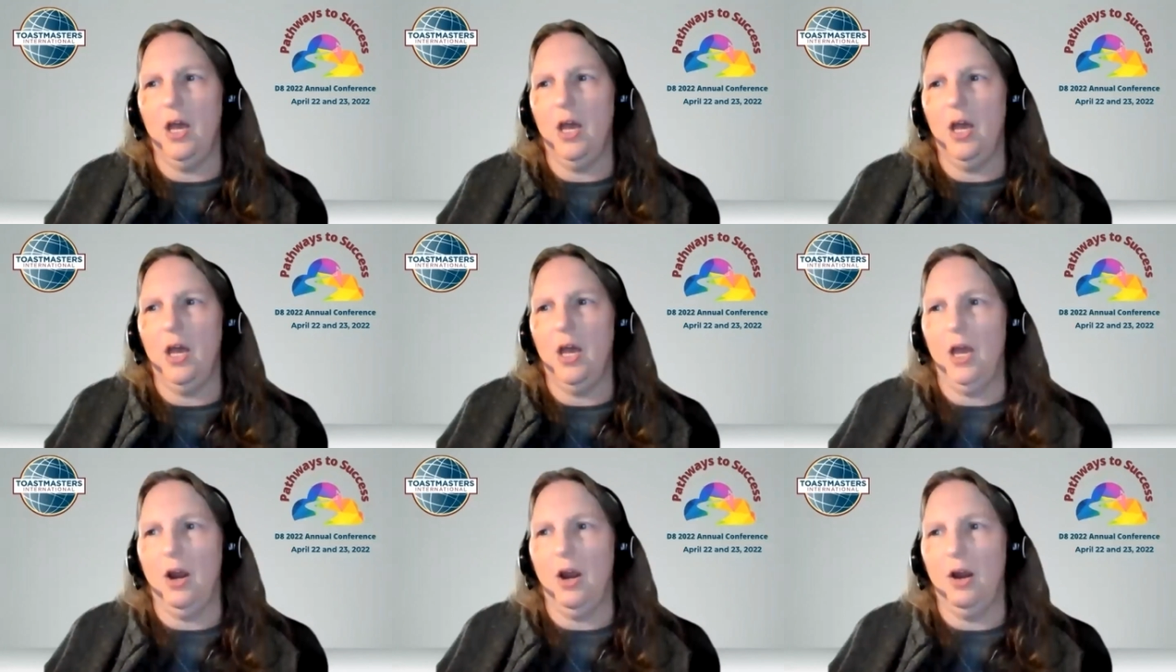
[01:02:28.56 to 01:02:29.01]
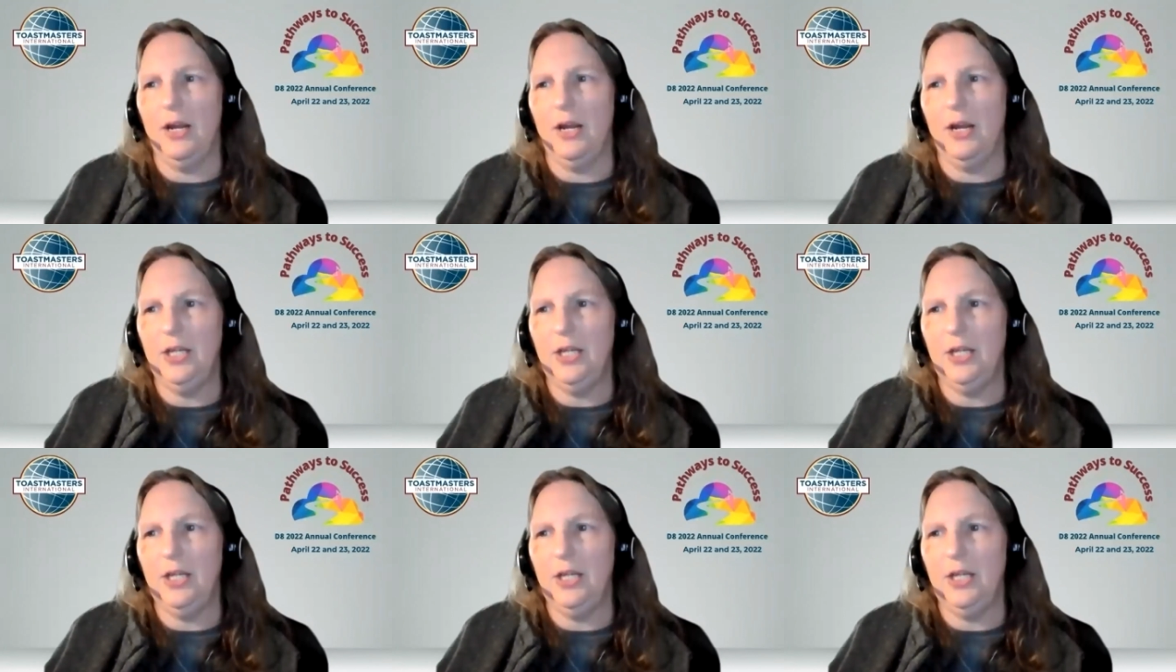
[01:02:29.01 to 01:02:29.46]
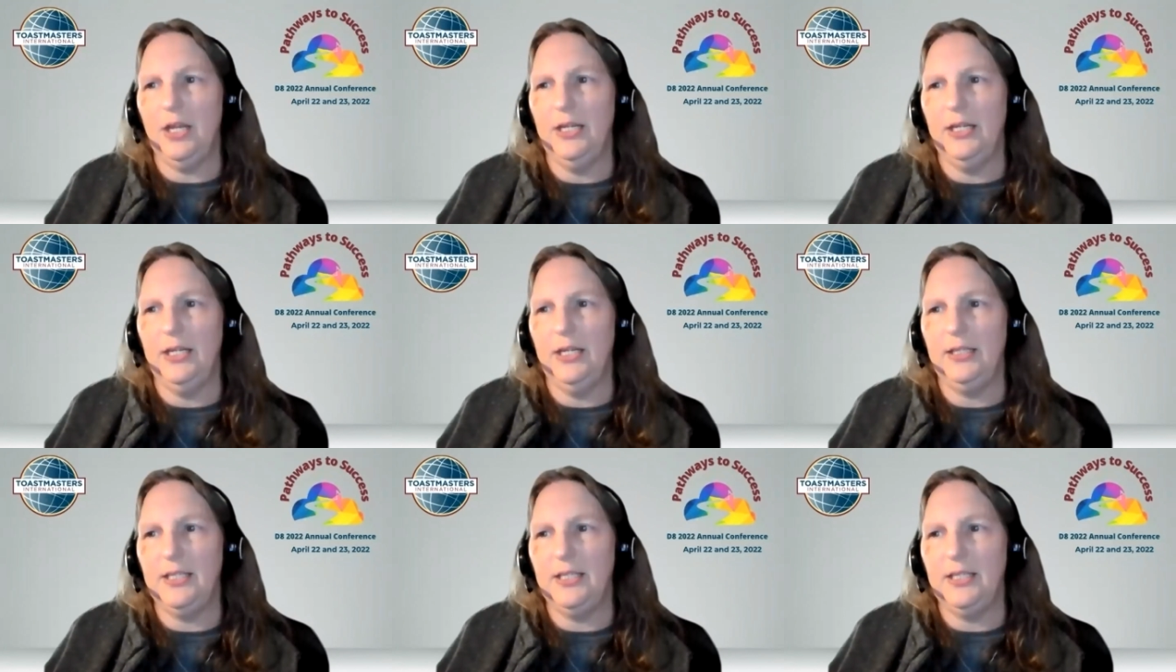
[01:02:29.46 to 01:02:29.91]
are in the
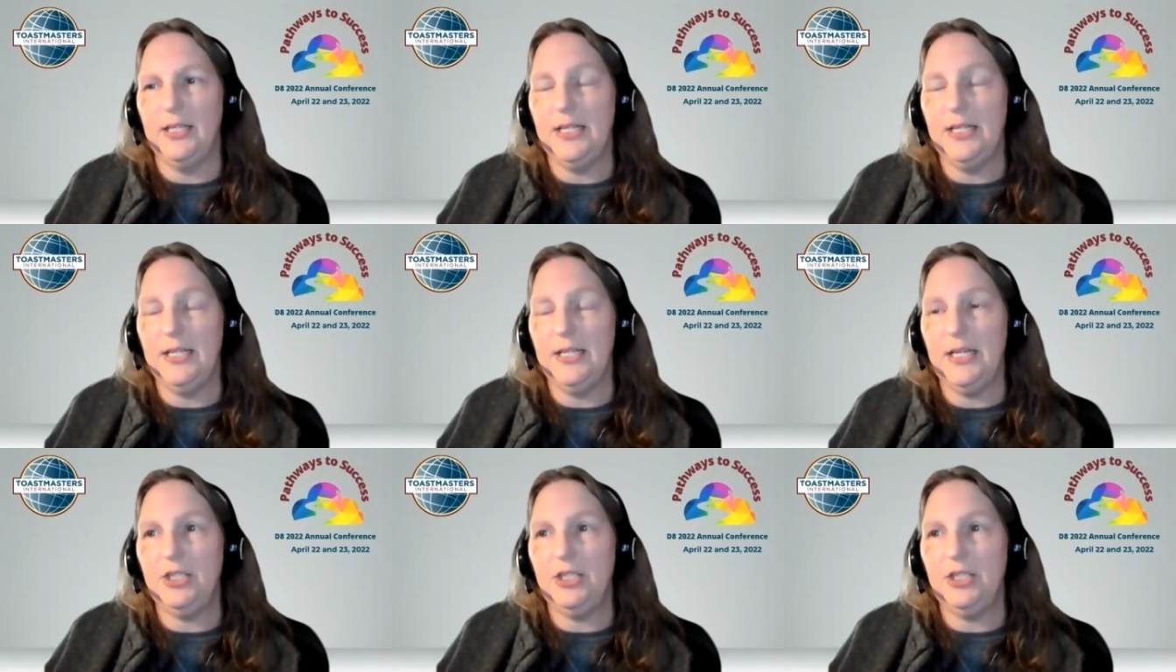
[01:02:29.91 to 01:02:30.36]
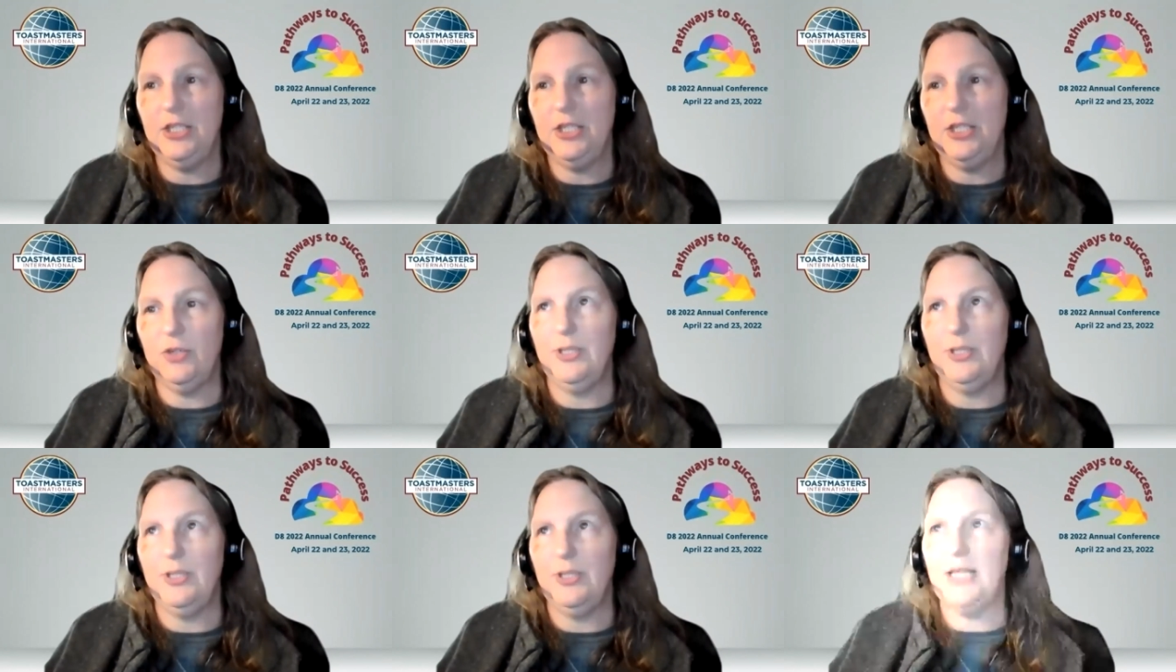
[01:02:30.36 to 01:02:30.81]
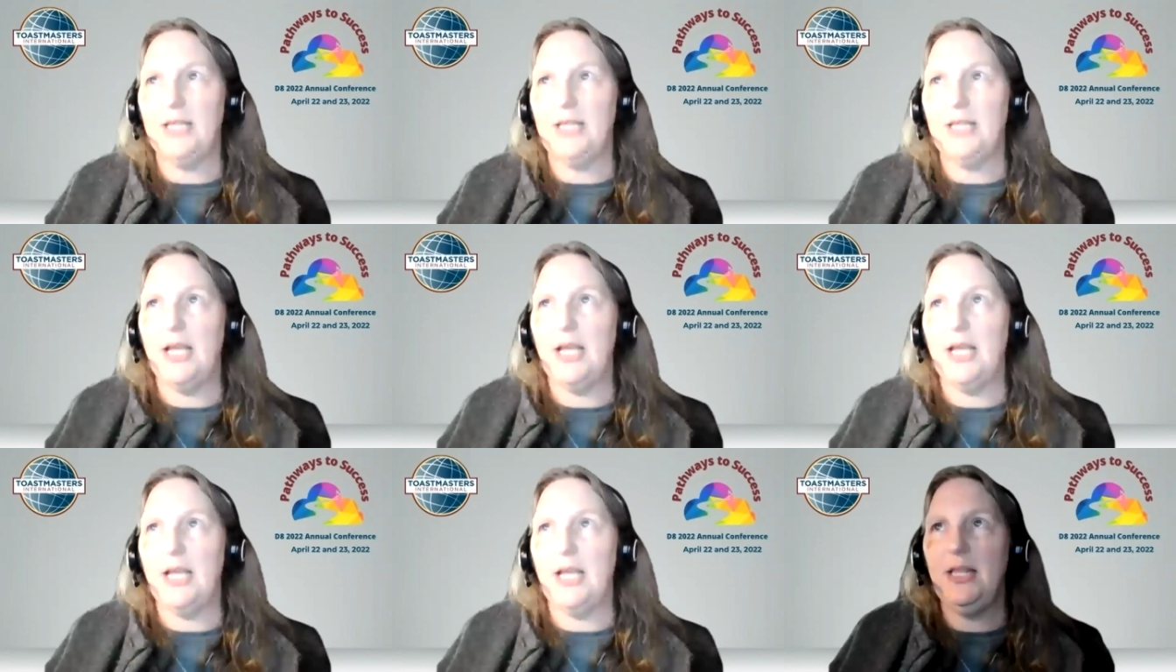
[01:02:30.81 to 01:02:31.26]
need to attend that
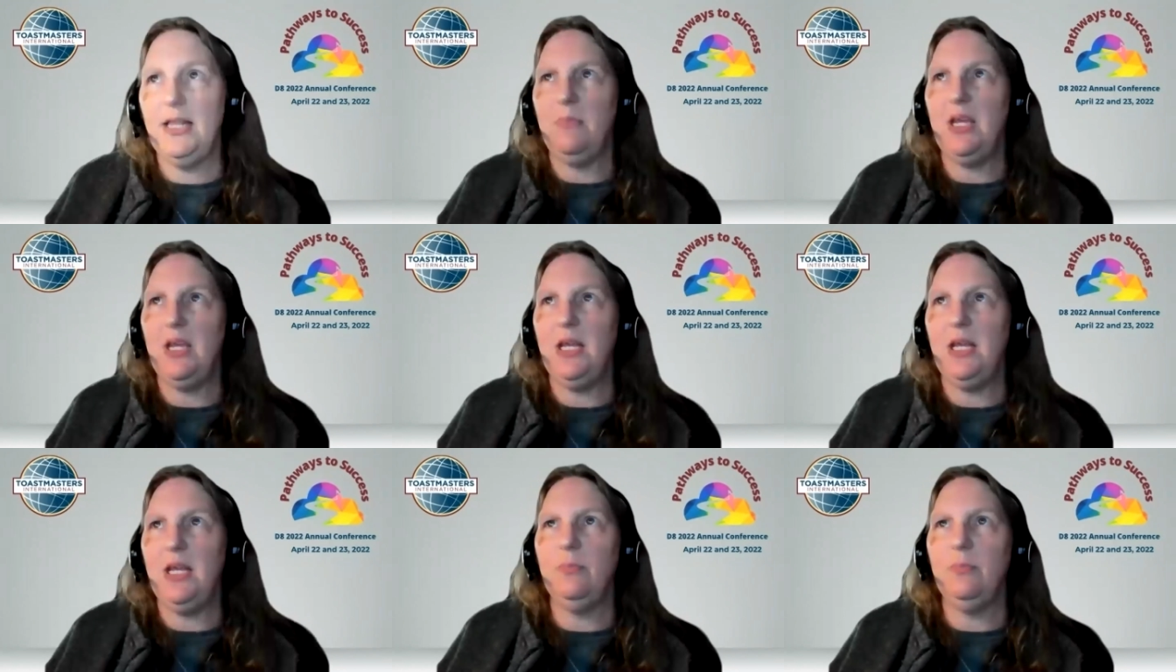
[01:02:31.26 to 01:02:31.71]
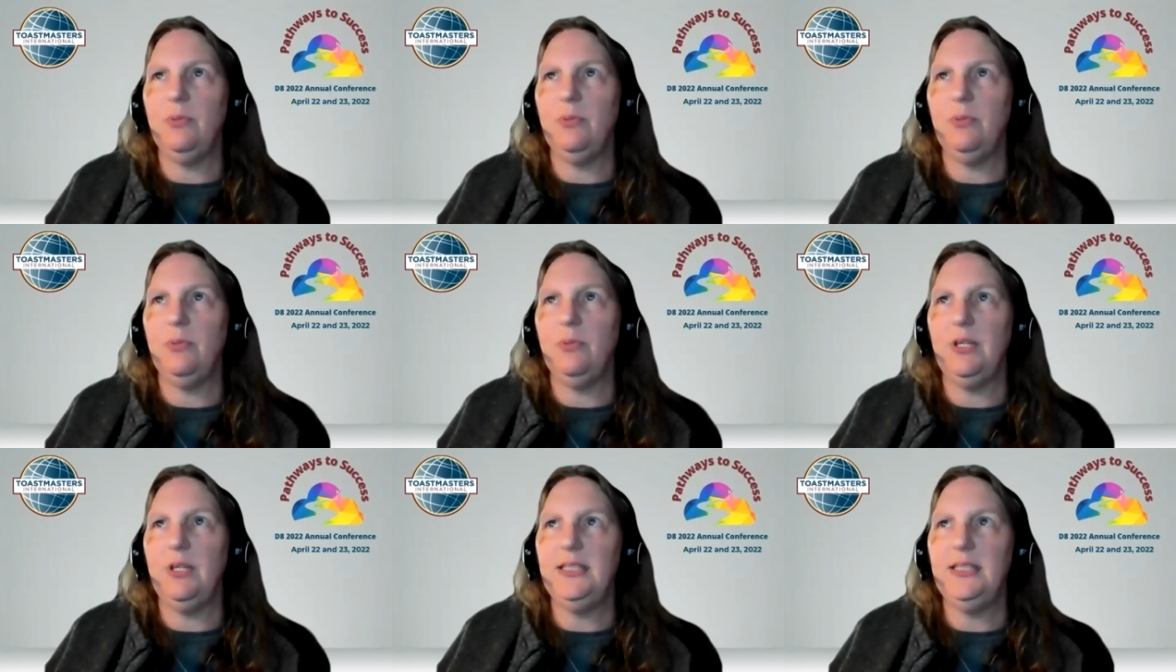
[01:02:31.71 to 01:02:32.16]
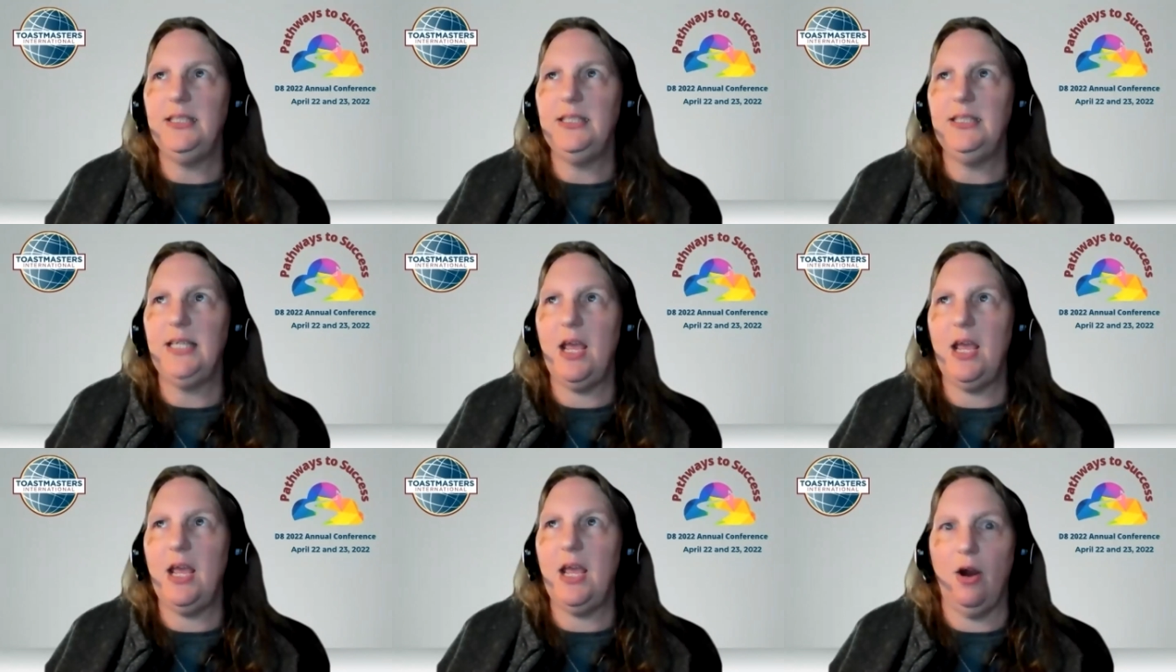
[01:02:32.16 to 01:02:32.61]
meeting, please stay
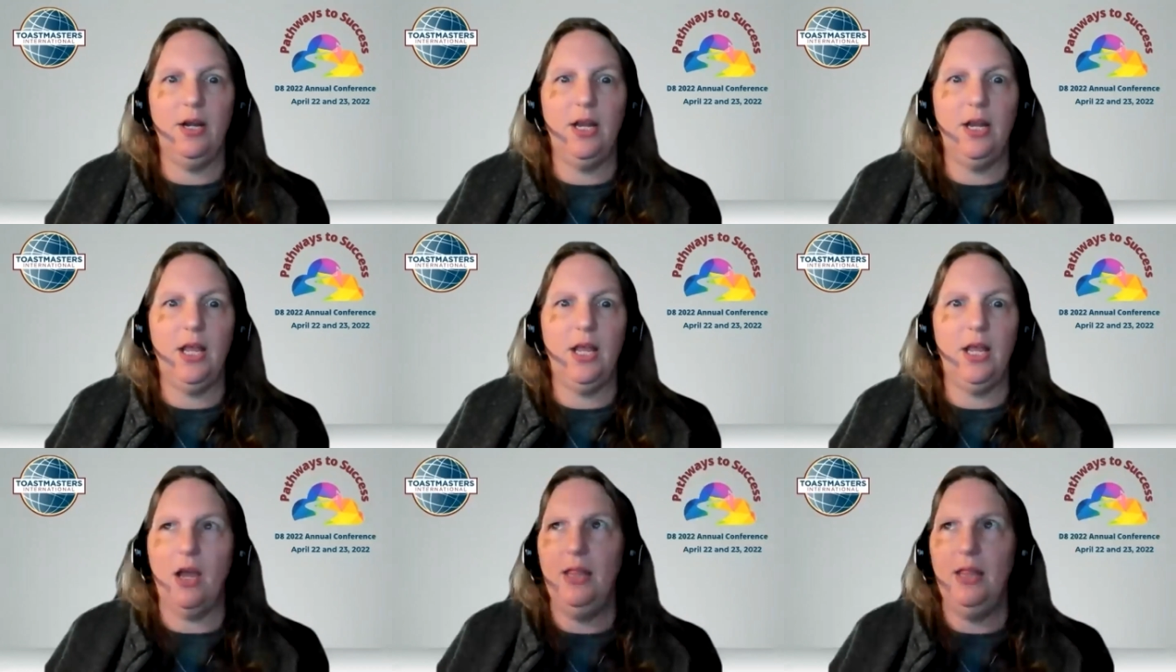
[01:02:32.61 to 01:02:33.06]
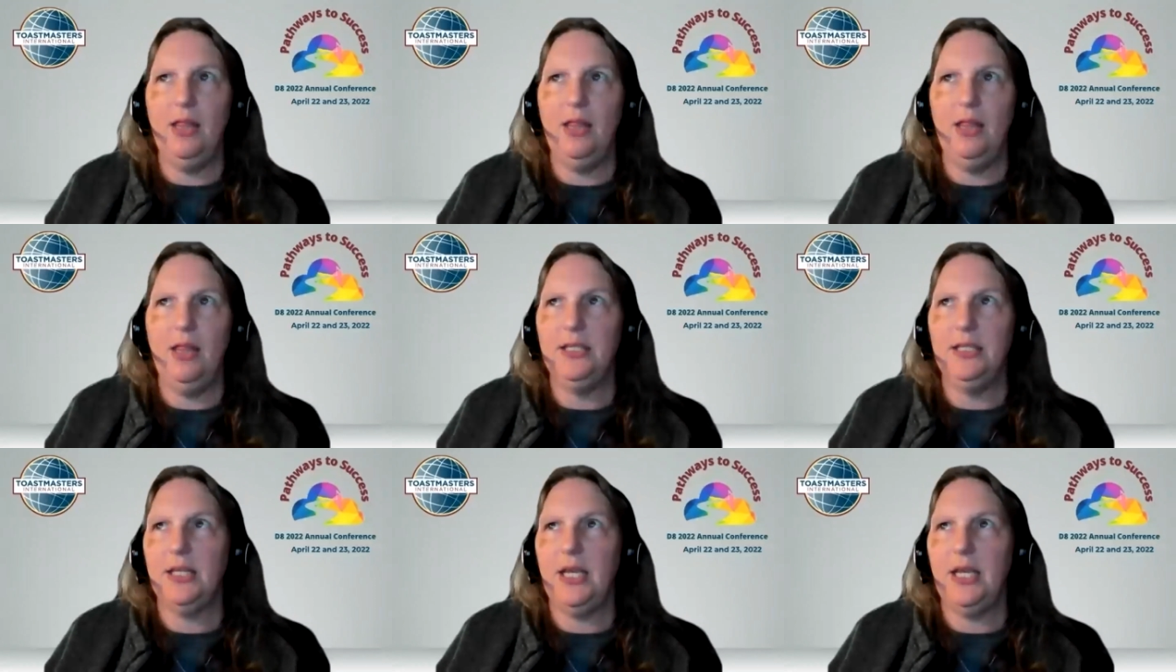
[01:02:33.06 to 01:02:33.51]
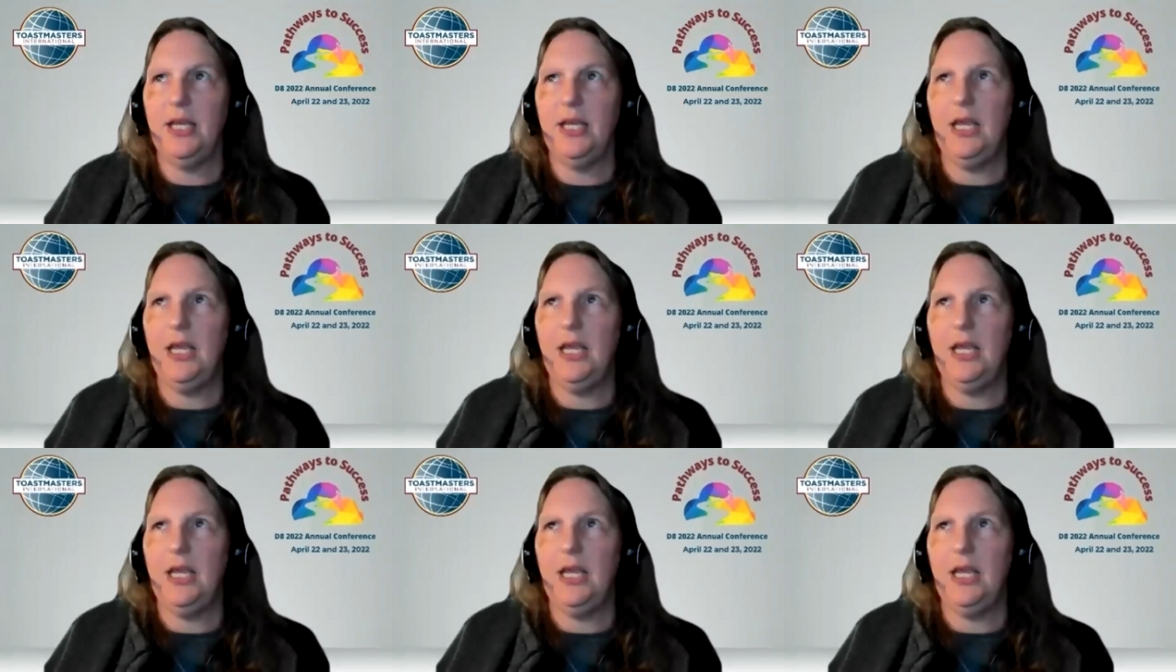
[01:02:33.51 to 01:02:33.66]
on, on this link.